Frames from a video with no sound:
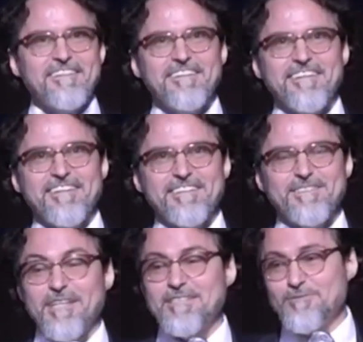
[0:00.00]
This
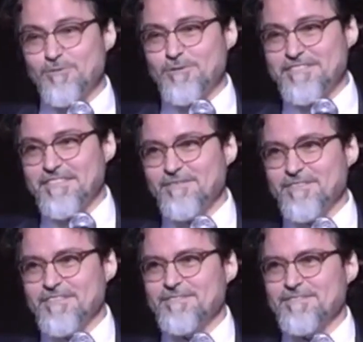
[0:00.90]
is
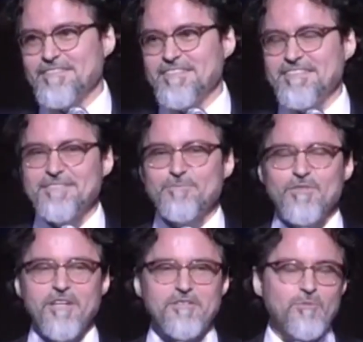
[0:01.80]
1947, and he
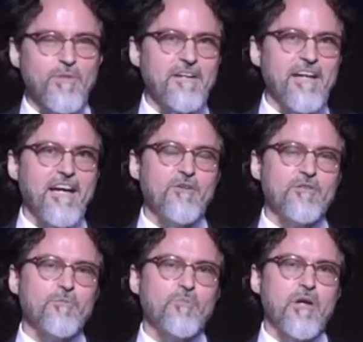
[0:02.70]
talks about how
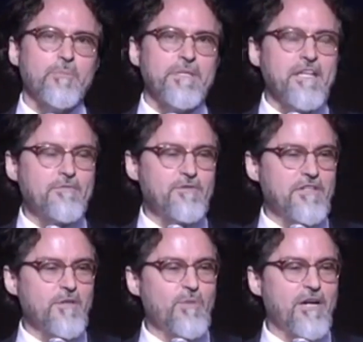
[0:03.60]
it'll probably be left to
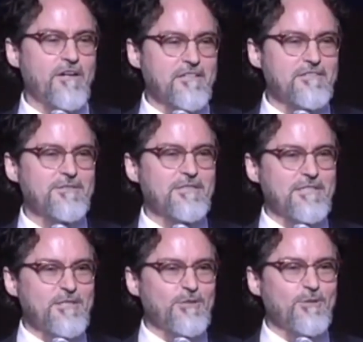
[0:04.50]
the Americans to
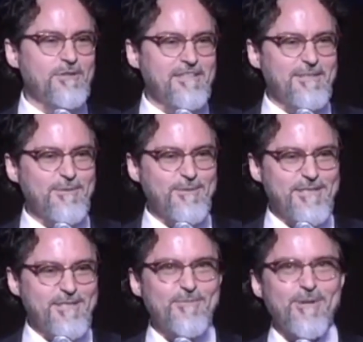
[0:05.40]
deal with
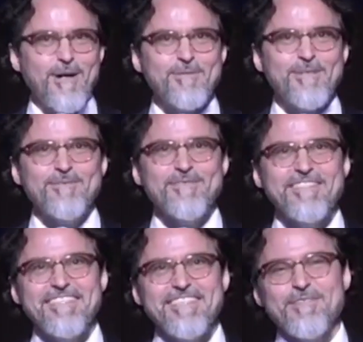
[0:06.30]
this problem.
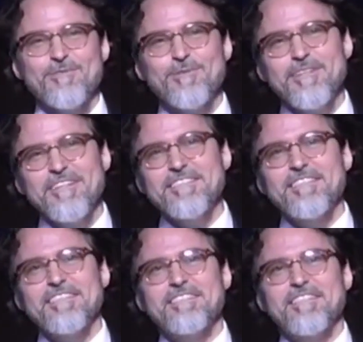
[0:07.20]
One of the things
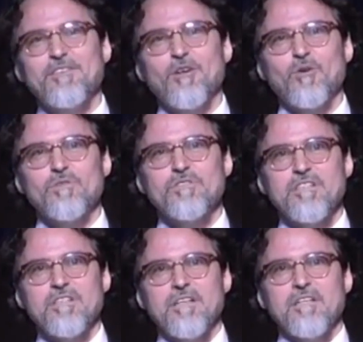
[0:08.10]
that he said, though, was
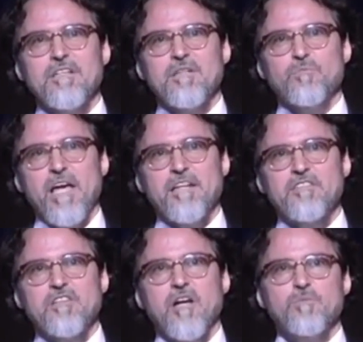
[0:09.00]
that
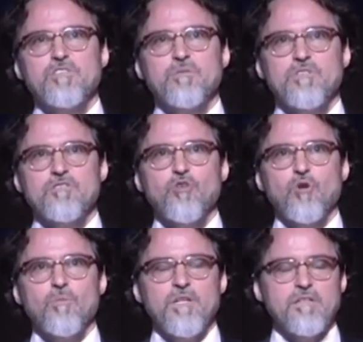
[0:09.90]
pan-Islamism is
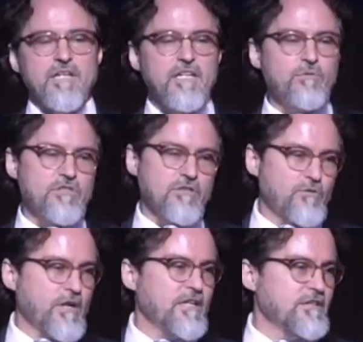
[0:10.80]
dormant, and he was a
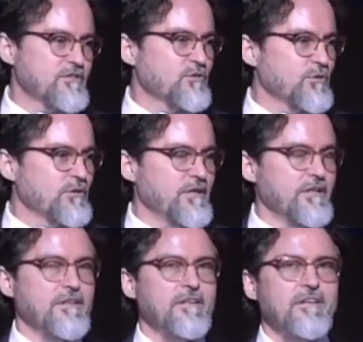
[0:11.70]
great
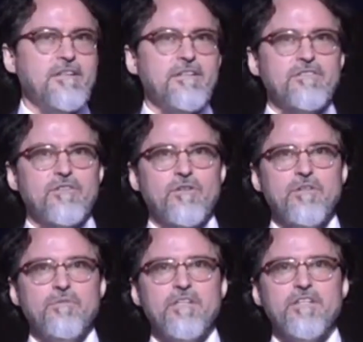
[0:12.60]
historian, so
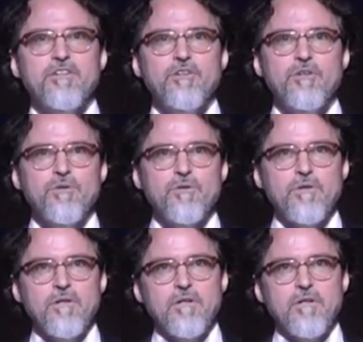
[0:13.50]
he really knew